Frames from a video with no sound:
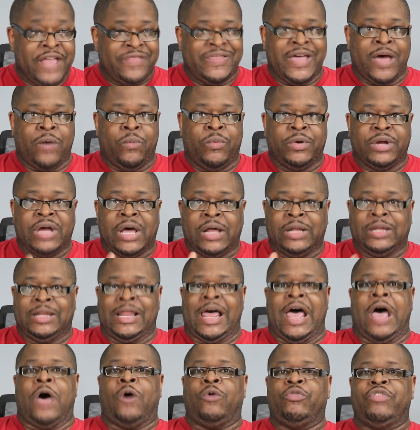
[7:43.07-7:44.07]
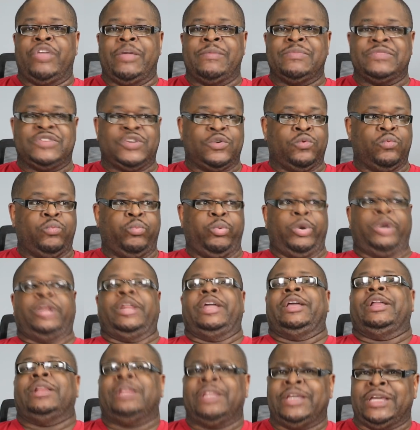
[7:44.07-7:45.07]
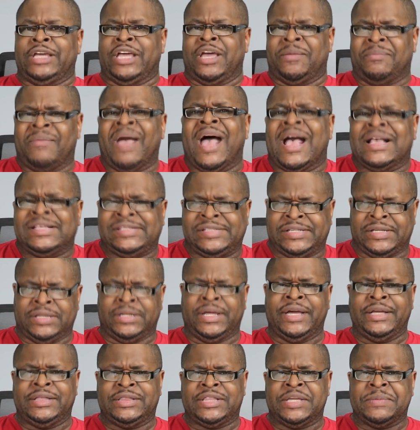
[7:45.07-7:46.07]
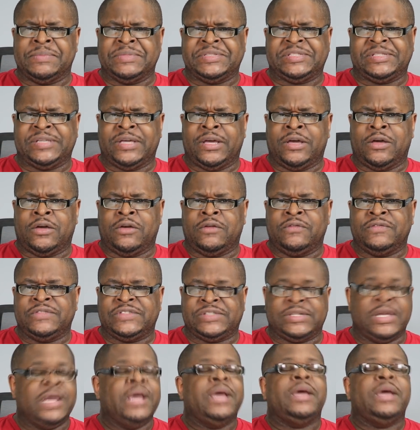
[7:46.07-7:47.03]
that would allow them to willingly emasculate themselves.